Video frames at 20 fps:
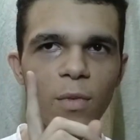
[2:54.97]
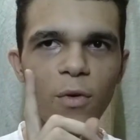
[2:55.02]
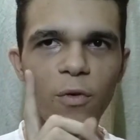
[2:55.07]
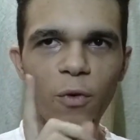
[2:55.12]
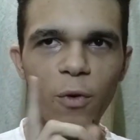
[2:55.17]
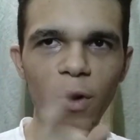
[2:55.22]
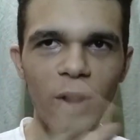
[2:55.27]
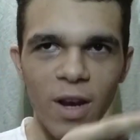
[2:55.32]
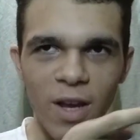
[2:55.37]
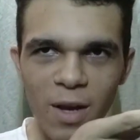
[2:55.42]

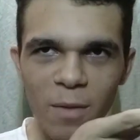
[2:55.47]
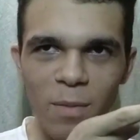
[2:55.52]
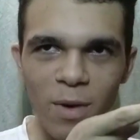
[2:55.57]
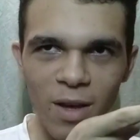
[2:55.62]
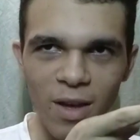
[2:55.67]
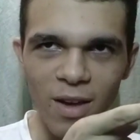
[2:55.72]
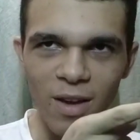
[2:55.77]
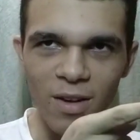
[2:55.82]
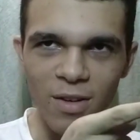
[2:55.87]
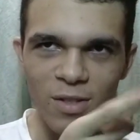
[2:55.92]
before he
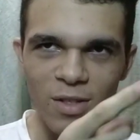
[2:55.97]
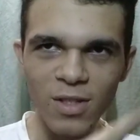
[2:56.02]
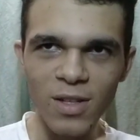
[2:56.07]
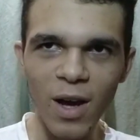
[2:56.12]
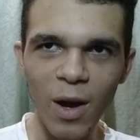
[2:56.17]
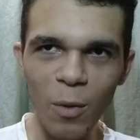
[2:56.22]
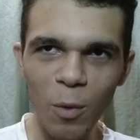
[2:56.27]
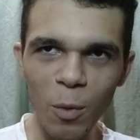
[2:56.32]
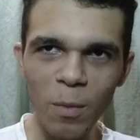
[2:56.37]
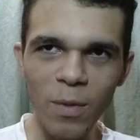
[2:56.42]
begins,
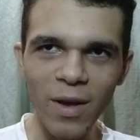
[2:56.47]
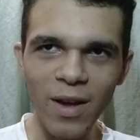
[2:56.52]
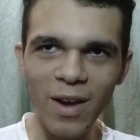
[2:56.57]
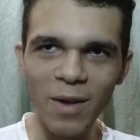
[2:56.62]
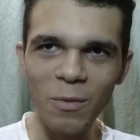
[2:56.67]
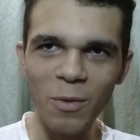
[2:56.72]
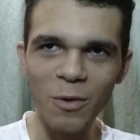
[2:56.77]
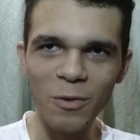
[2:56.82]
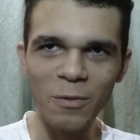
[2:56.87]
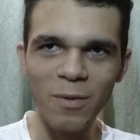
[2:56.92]
I will
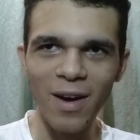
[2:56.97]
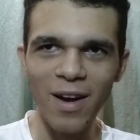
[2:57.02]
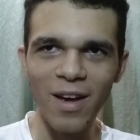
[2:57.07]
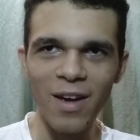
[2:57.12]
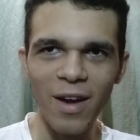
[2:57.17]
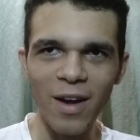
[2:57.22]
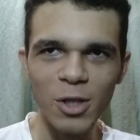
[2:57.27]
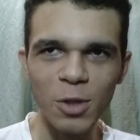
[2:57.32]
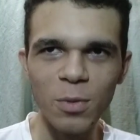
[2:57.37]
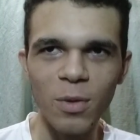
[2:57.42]
begin with
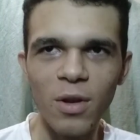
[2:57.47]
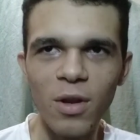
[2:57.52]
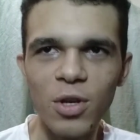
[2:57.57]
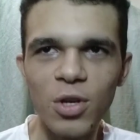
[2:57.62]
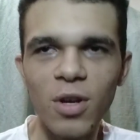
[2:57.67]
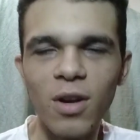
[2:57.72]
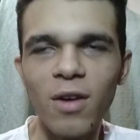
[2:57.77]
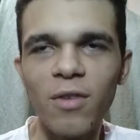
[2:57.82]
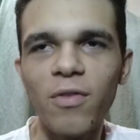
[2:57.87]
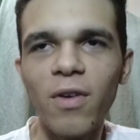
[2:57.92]
my
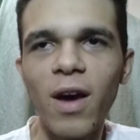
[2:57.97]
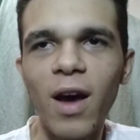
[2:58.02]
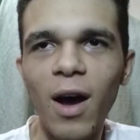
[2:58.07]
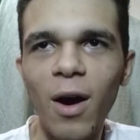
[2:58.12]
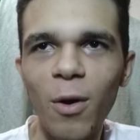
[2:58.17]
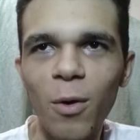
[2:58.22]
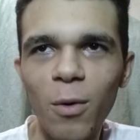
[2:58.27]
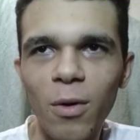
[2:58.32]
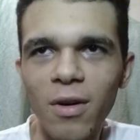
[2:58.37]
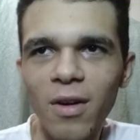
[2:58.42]
explanation of
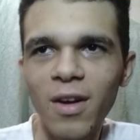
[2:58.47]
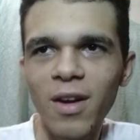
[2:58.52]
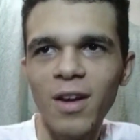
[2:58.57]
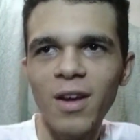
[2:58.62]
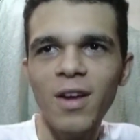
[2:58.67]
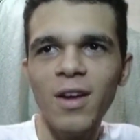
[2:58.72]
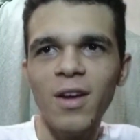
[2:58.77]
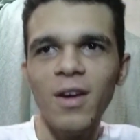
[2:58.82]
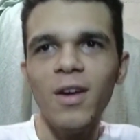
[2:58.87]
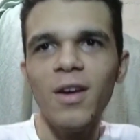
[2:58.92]
how
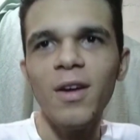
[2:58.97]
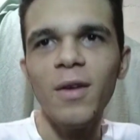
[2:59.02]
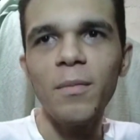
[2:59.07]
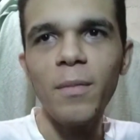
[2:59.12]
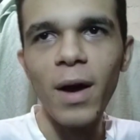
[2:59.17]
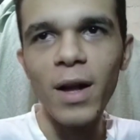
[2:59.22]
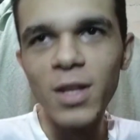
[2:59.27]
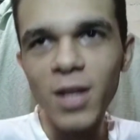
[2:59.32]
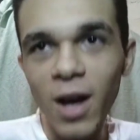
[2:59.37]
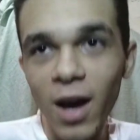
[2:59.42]

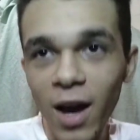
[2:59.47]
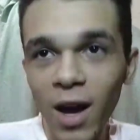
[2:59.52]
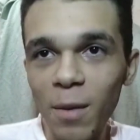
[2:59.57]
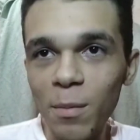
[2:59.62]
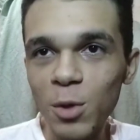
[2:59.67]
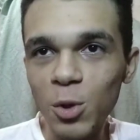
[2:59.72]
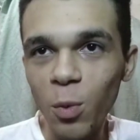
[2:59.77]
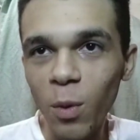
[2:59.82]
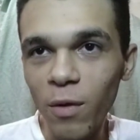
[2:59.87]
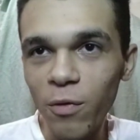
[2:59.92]
my
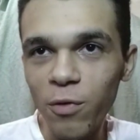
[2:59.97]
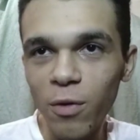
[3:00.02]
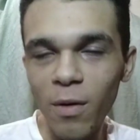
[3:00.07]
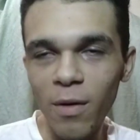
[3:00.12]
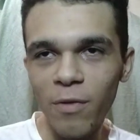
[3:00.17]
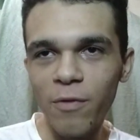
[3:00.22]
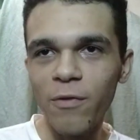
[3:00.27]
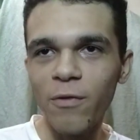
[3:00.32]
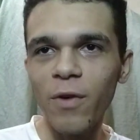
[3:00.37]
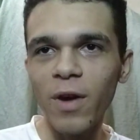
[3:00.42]
times went
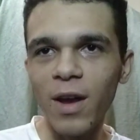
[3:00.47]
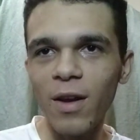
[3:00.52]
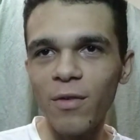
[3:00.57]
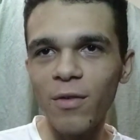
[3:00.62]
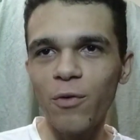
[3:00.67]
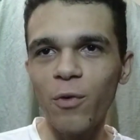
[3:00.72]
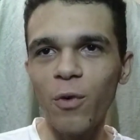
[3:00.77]
from a freaking